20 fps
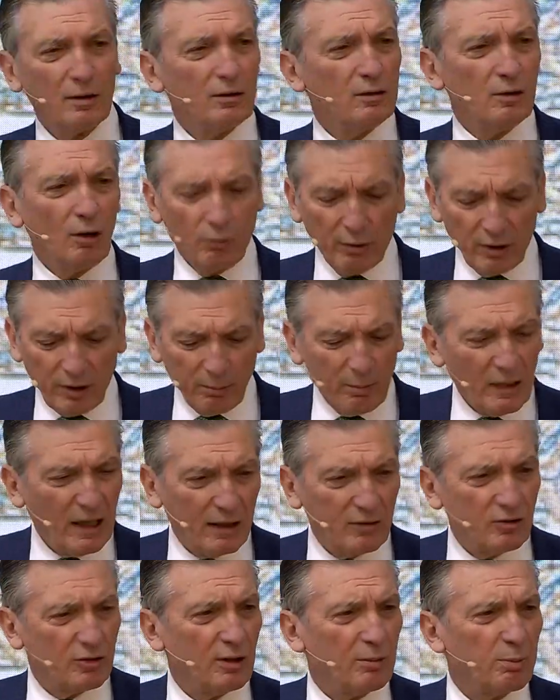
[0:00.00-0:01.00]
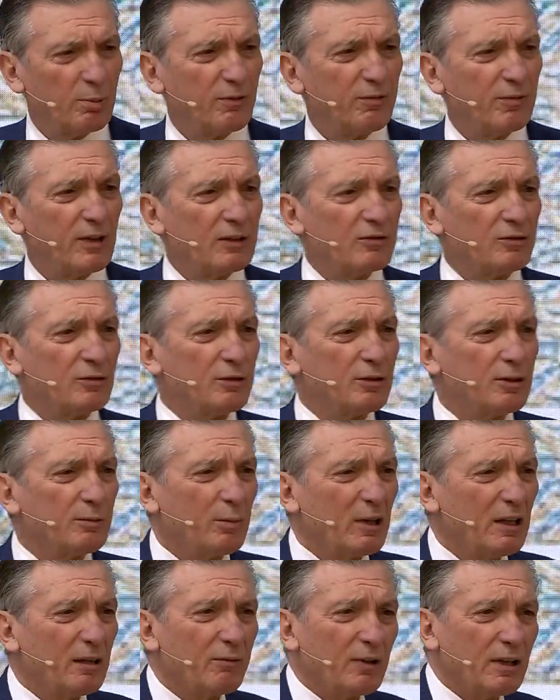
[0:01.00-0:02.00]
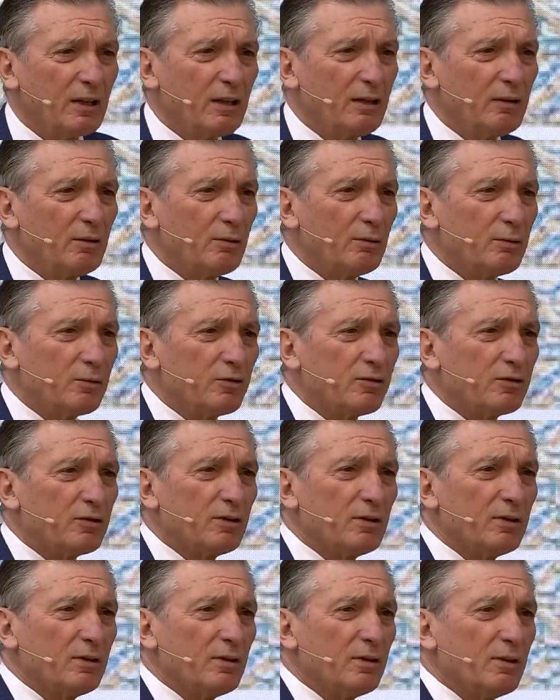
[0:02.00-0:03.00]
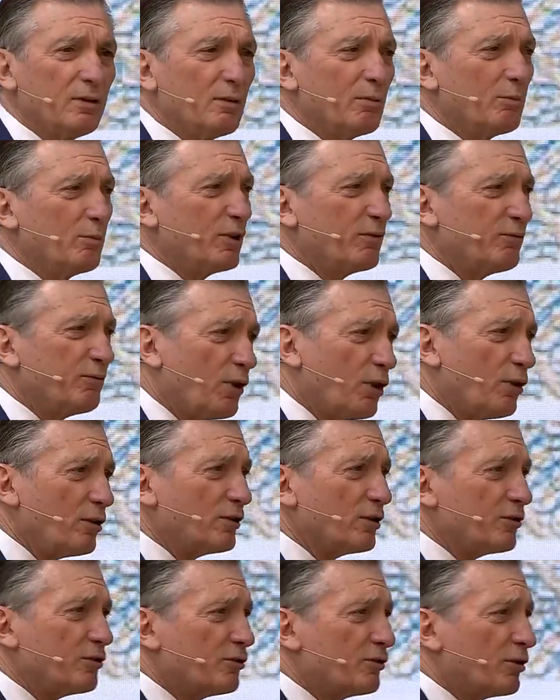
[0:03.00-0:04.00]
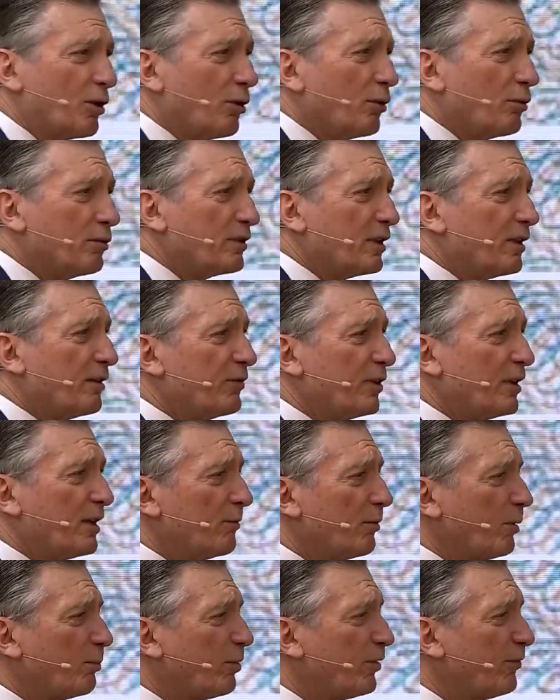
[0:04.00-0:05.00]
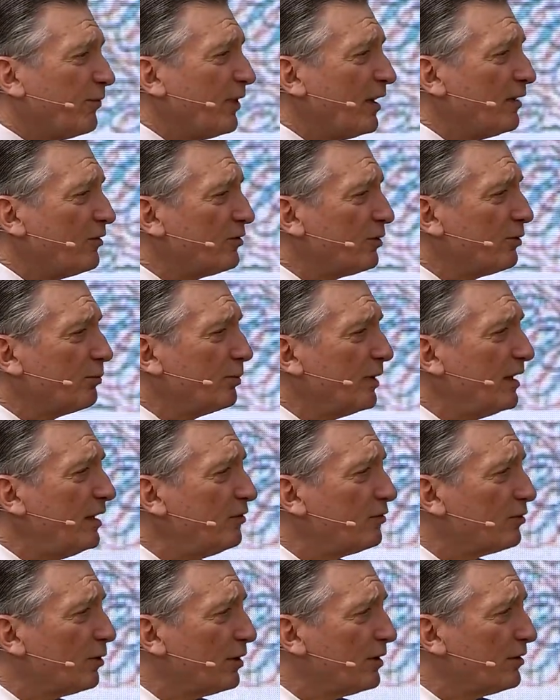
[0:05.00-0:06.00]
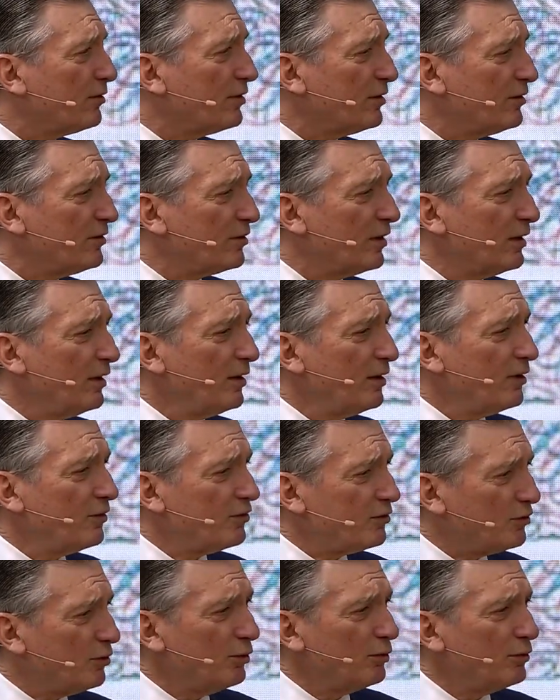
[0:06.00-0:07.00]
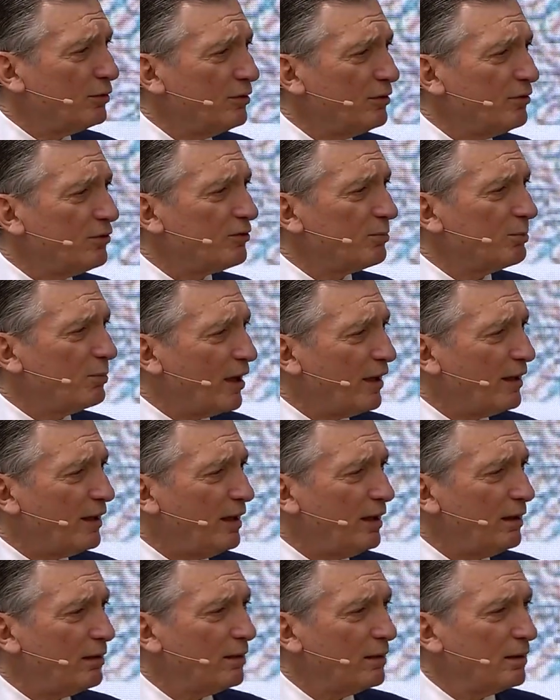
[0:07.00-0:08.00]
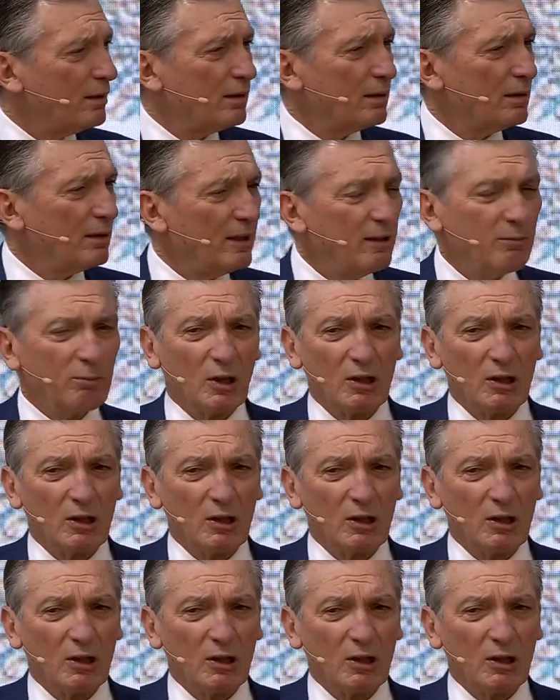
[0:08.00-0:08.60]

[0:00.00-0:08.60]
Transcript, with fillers: no one imagined a professor could be of any use. But Volta showed that if you give a professor resources, students, money, leave him